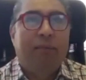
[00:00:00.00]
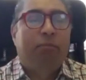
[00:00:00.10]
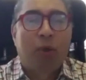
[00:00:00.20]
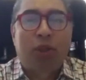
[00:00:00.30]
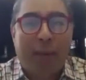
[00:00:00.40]

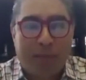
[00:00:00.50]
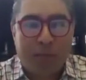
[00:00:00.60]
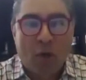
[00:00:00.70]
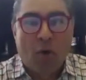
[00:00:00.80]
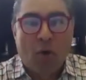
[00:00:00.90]
pushed
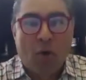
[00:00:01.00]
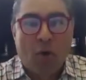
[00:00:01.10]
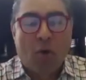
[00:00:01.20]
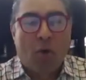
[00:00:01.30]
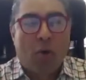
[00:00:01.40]
them
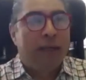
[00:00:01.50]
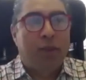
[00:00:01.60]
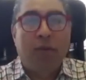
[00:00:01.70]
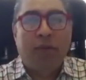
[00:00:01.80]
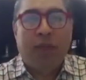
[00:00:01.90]
or
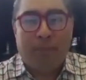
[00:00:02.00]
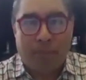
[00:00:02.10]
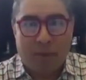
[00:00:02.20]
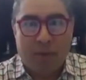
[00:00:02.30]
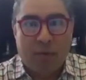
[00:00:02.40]
took
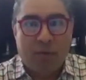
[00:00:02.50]
them